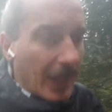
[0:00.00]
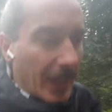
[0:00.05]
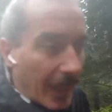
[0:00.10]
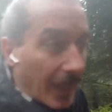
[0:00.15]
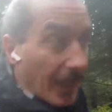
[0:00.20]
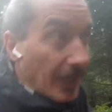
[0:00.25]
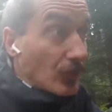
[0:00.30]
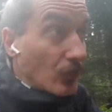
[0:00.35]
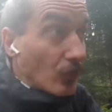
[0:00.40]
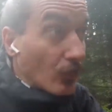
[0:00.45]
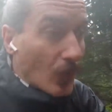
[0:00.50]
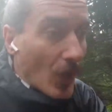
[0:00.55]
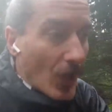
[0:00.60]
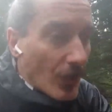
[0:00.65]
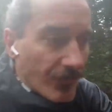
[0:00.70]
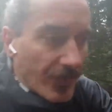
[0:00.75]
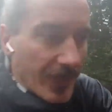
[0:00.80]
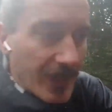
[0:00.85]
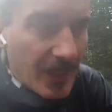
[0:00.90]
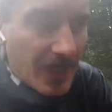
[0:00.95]
and
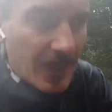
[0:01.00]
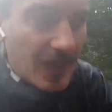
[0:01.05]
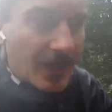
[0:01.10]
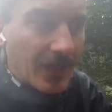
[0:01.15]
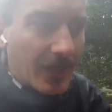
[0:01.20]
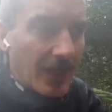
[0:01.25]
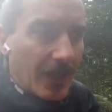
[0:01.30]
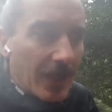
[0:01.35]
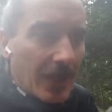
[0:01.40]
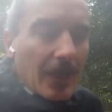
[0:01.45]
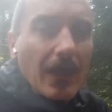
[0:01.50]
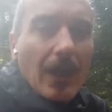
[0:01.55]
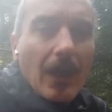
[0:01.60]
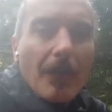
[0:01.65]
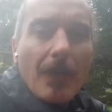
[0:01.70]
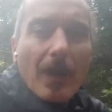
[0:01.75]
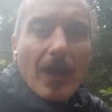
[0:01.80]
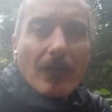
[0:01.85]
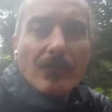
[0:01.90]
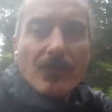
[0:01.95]
worry
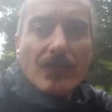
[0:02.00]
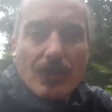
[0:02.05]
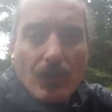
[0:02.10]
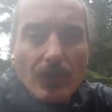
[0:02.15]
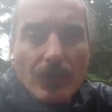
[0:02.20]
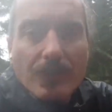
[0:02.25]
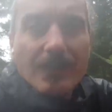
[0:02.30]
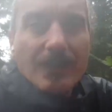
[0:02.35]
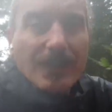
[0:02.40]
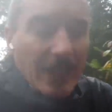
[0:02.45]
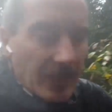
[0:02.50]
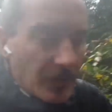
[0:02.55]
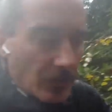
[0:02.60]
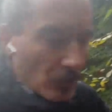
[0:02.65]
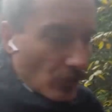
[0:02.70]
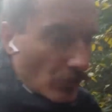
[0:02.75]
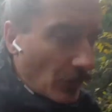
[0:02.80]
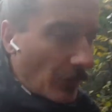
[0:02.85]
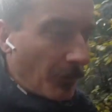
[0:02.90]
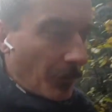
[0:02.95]
about certain things to a